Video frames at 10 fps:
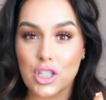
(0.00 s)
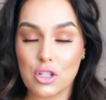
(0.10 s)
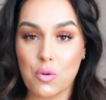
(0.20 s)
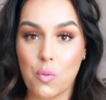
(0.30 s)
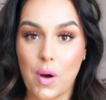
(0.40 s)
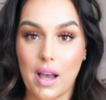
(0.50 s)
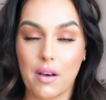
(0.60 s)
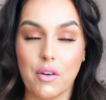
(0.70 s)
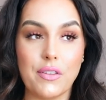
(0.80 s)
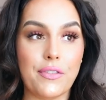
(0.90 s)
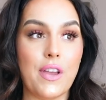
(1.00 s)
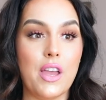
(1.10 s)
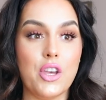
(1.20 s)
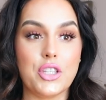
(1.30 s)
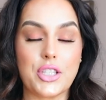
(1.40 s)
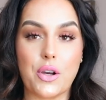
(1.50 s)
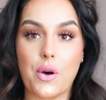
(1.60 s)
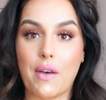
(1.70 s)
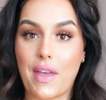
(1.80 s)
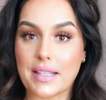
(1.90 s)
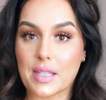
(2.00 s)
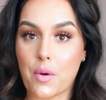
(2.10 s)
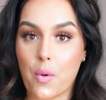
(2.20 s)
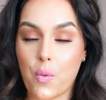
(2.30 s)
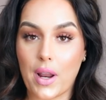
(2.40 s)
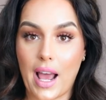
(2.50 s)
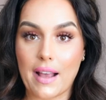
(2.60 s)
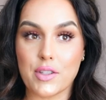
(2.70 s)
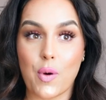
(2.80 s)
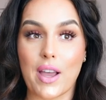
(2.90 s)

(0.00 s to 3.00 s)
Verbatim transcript: 12, so that's what I do.